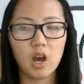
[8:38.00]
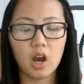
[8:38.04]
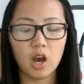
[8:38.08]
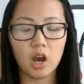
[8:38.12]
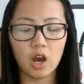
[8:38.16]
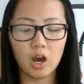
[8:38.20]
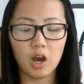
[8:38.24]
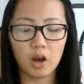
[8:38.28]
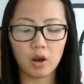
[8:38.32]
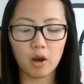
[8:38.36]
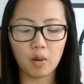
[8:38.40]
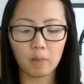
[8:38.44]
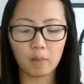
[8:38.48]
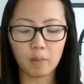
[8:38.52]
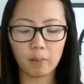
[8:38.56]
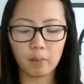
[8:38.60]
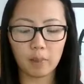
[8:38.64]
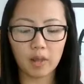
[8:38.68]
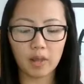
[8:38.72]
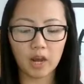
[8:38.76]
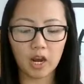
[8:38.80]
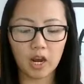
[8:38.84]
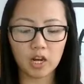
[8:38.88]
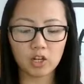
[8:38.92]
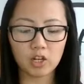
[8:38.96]

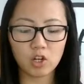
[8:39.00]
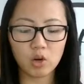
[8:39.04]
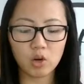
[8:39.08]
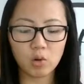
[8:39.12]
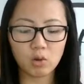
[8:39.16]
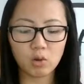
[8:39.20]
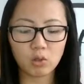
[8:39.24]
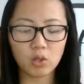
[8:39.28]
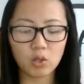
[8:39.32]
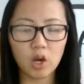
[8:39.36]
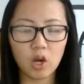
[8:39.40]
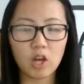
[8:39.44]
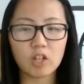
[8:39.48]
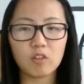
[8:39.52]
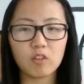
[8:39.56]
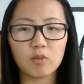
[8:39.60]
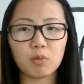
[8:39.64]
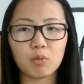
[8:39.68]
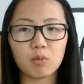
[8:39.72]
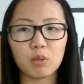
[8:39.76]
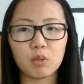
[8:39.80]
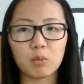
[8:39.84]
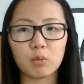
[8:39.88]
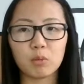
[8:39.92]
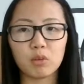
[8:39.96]
I know a lot of
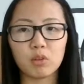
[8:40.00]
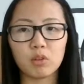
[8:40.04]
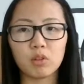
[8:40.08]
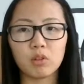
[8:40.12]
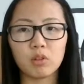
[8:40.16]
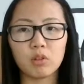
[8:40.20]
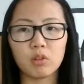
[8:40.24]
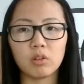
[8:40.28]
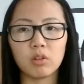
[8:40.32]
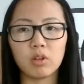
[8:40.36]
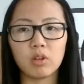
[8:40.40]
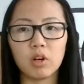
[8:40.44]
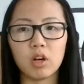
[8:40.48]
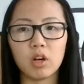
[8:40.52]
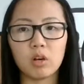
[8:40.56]
people,